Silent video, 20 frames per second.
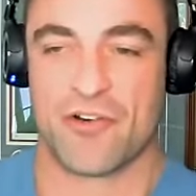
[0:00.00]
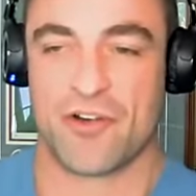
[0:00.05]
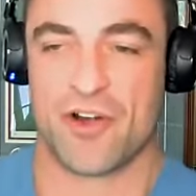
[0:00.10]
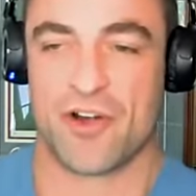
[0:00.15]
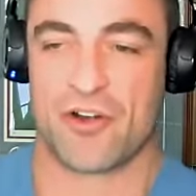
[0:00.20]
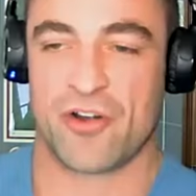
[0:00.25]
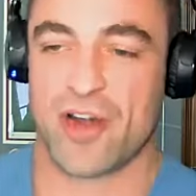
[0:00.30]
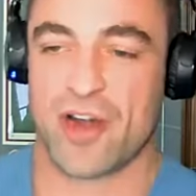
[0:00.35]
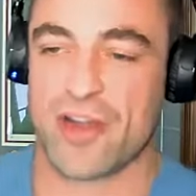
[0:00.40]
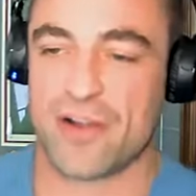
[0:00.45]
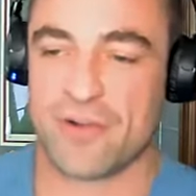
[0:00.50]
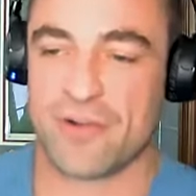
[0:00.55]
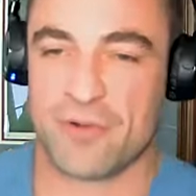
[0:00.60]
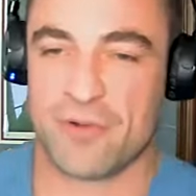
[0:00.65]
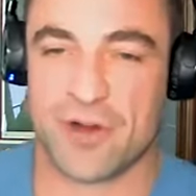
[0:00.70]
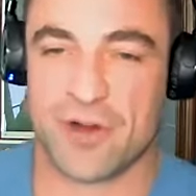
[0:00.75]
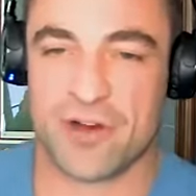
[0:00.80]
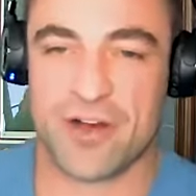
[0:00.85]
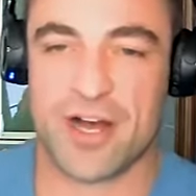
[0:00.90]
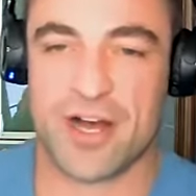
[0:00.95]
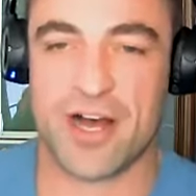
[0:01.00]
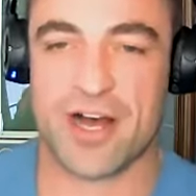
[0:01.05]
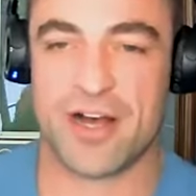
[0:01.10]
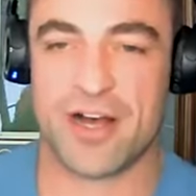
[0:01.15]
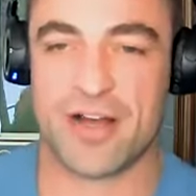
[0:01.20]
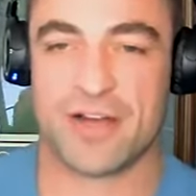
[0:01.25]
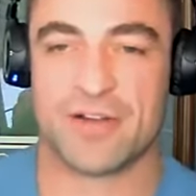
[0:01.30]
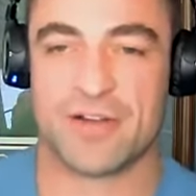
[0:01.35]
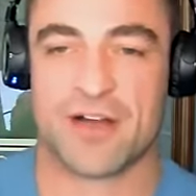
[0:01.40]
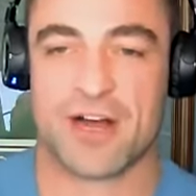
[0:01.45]
All right.
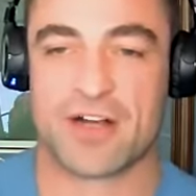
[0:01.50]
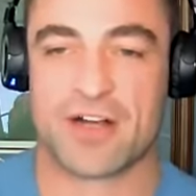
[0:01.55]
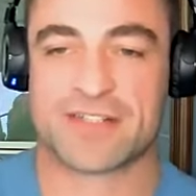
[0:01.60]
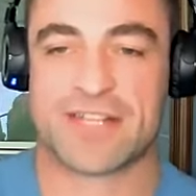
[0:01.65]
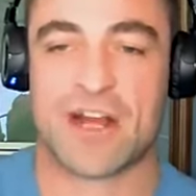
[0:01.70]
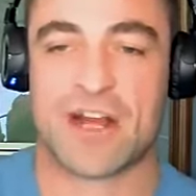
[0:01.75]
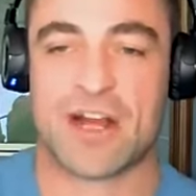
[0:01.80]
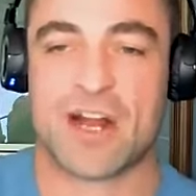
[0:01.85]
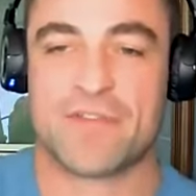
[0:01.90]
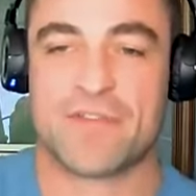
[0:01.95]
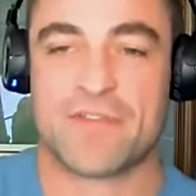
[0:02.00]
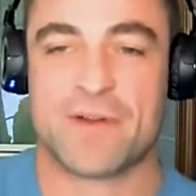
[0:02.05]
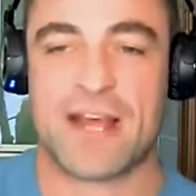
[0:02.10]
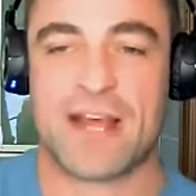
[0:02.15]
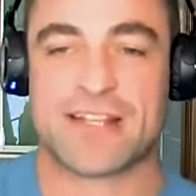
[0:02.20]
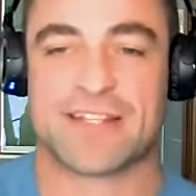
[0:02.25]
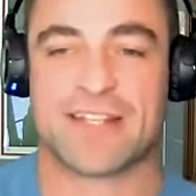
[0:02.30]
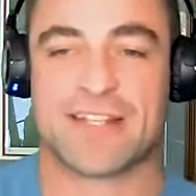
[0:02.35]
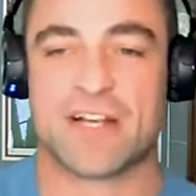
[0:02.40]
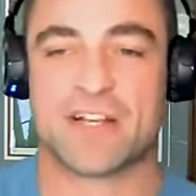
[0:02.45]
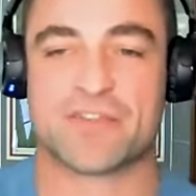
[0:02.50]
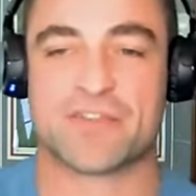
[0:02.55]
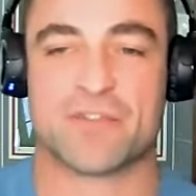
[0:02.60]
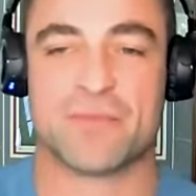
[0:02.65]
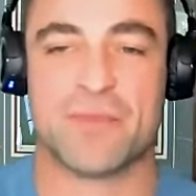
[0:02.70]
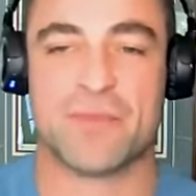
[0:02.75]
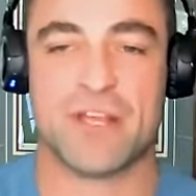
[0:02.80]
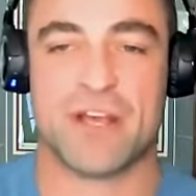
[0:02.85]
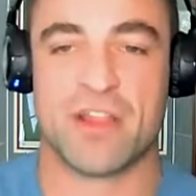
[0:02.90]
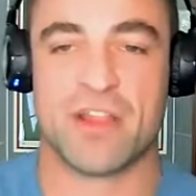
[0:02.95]
Well, I'll stay on if anyone has anything else for
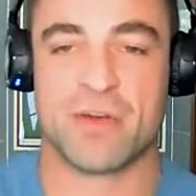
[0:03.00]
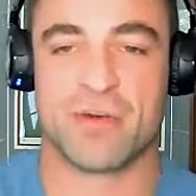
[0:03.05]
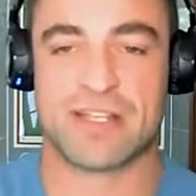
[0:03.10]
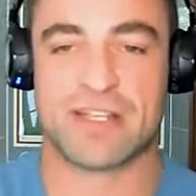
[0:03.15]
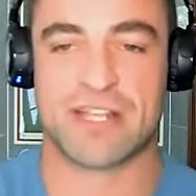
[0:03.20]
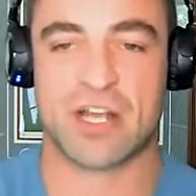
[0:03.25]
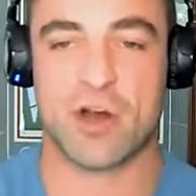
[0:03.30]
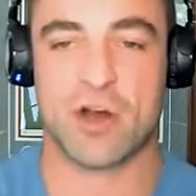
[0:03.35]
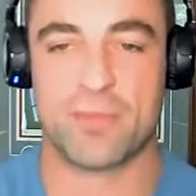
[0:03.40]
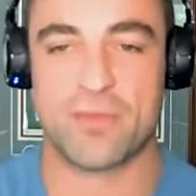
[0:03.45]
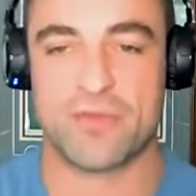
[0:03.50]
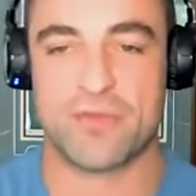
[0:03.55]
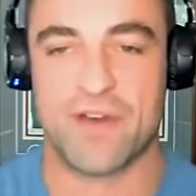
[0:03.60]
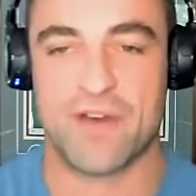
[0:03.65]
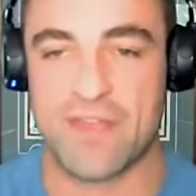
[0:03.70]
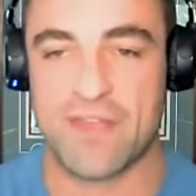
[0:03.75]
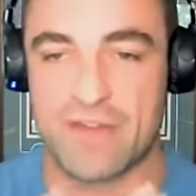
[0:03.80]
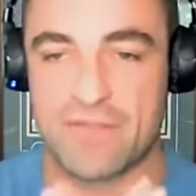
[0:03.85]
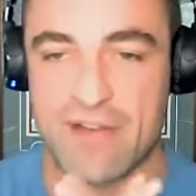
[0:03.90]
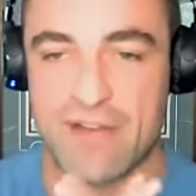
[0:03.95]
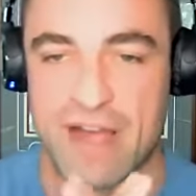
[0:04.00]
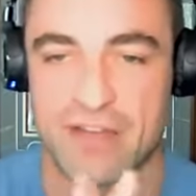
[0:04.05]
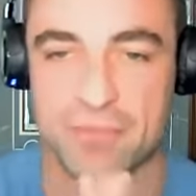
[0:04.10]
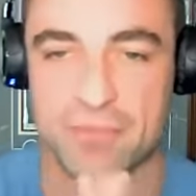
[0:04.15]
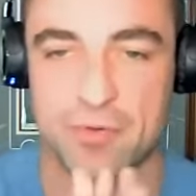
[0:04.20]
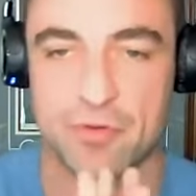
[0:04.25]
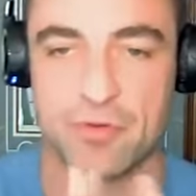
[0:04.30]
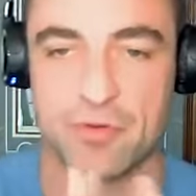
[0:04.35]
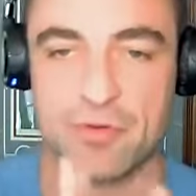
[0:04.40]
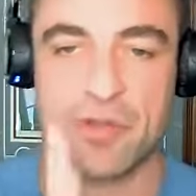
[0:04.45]
me. Otherwise, I hope you found that
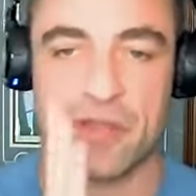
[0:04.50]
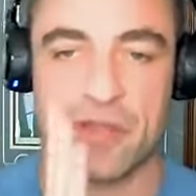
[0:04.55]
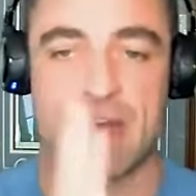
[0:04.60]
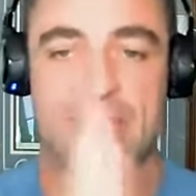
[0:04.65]
valuable.